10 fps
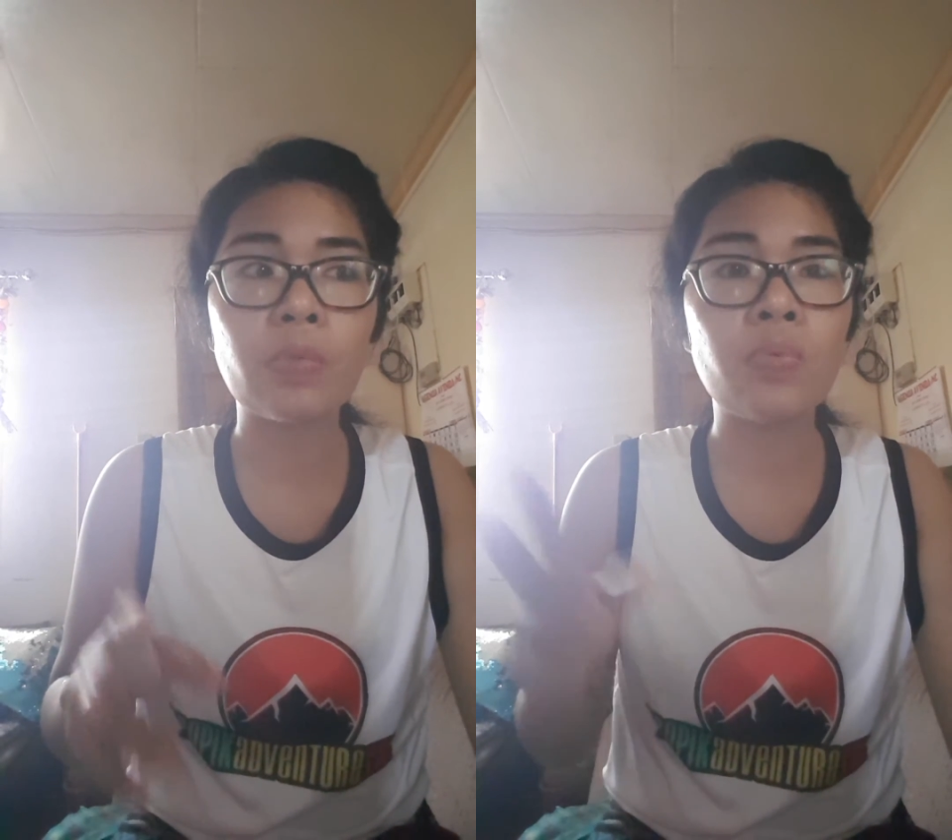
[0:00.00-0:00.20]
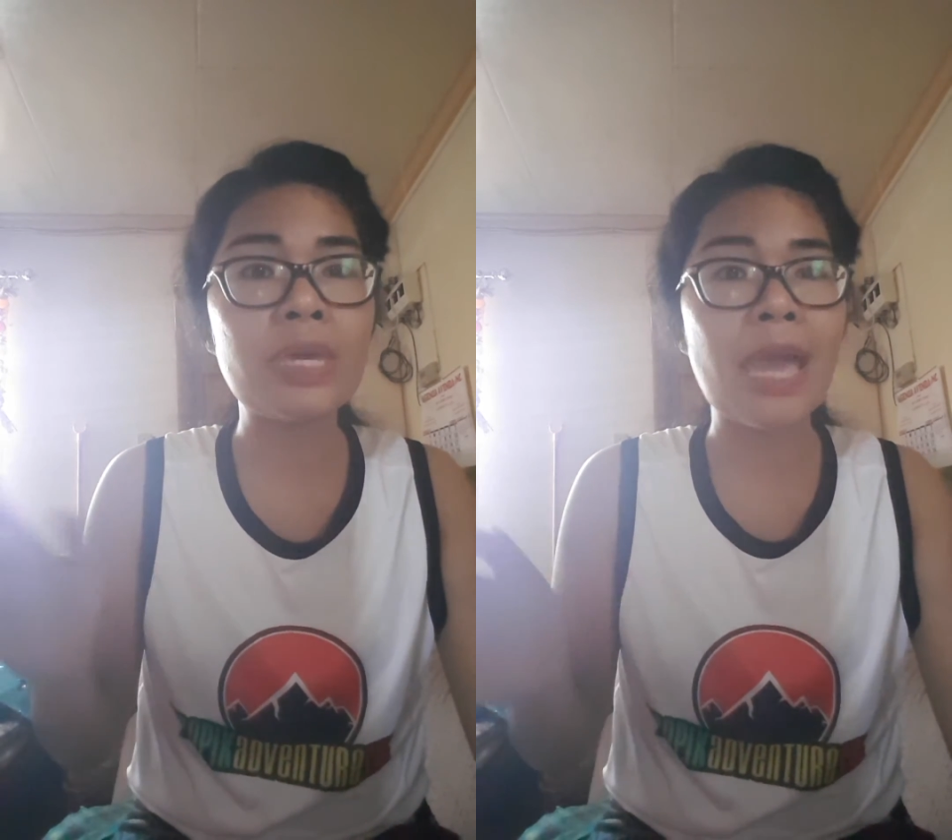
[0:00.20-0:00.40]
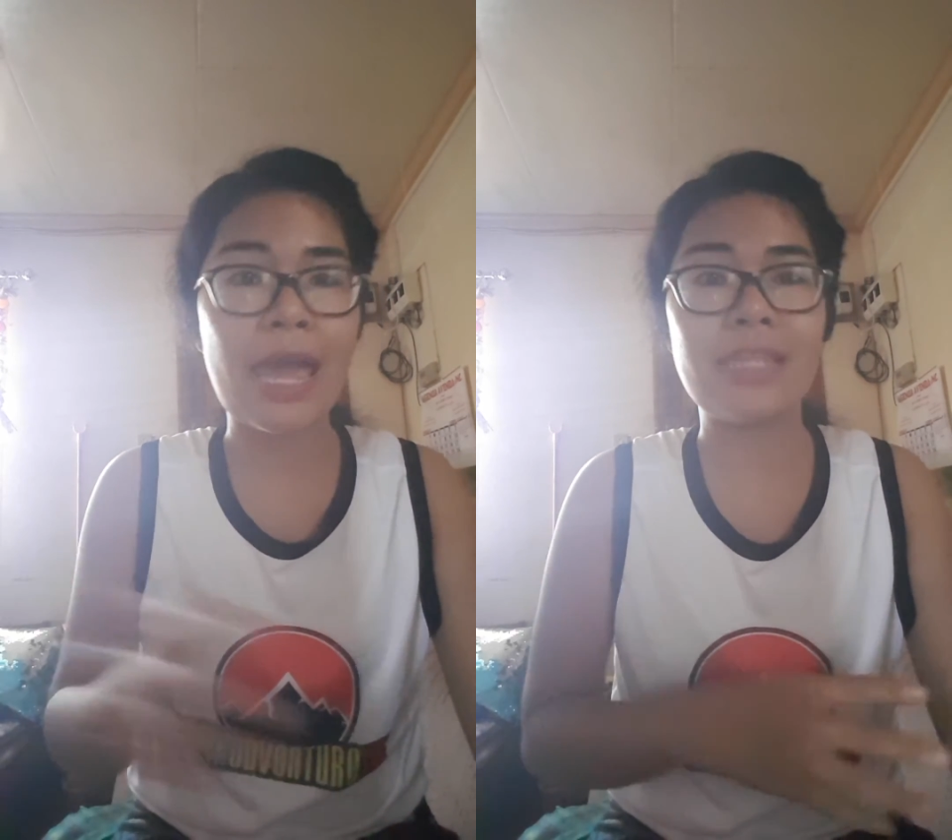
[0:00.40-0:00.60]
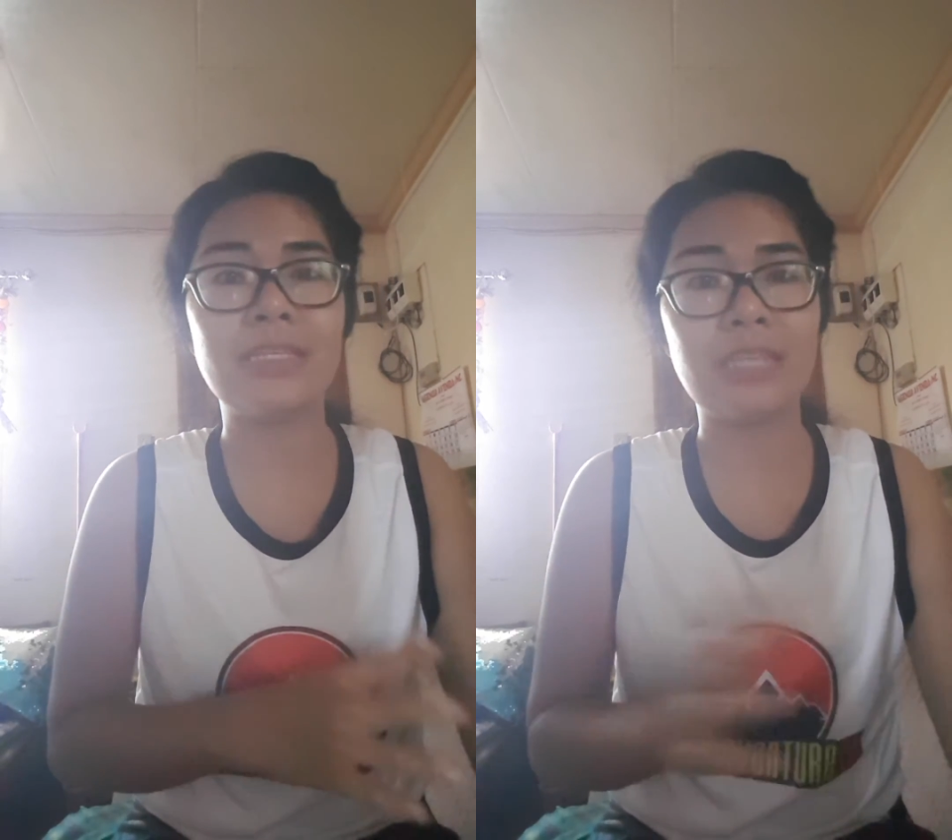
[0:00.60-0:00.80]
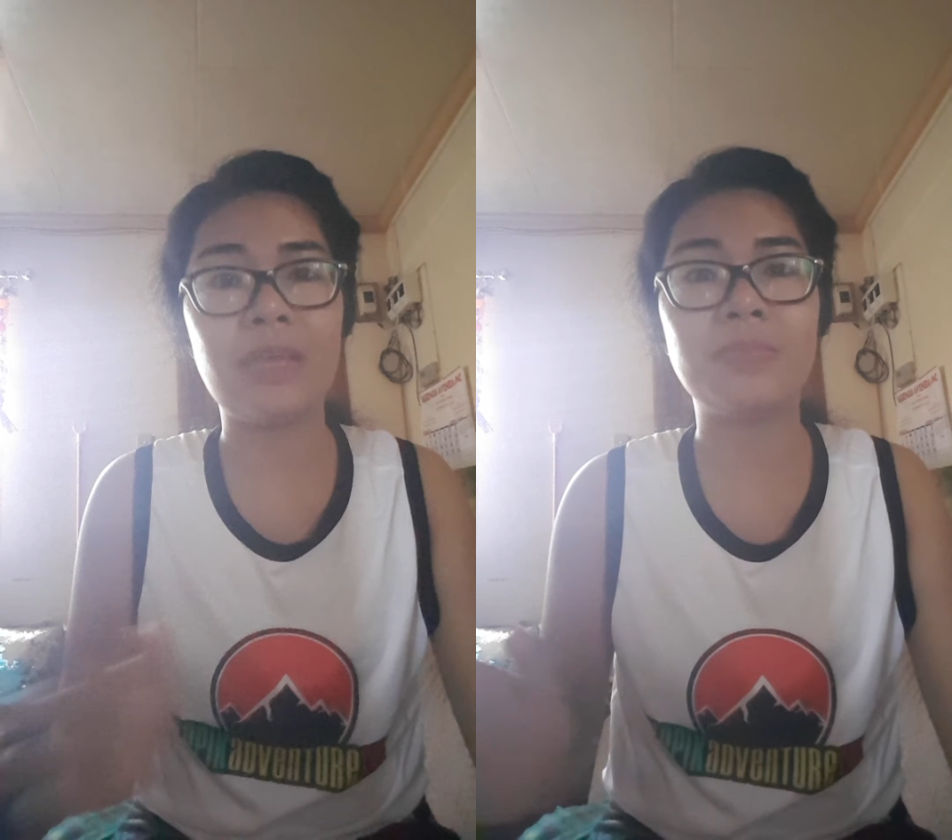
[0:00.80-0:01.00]
we had
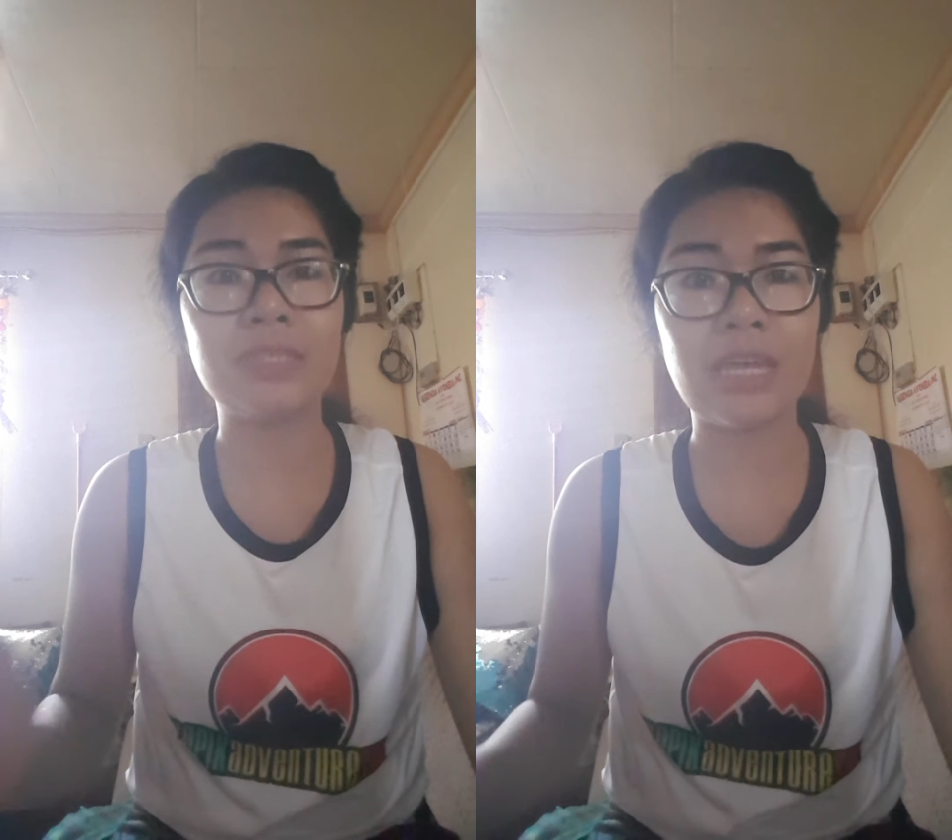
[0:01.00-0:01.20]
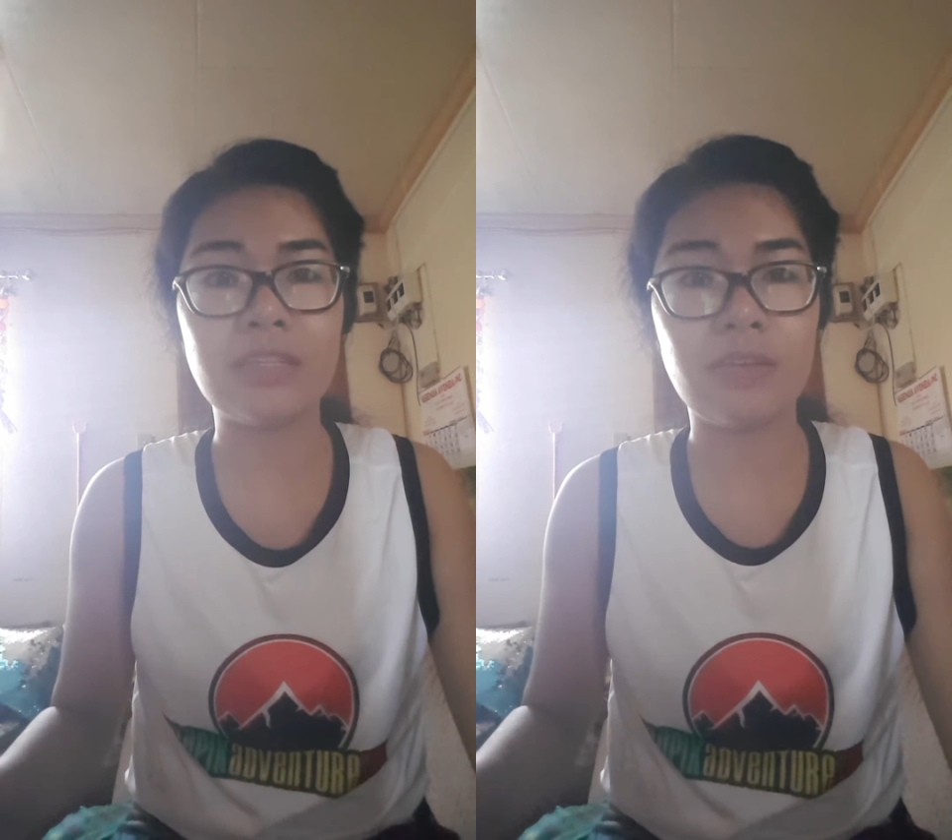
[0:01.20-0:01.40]
the same set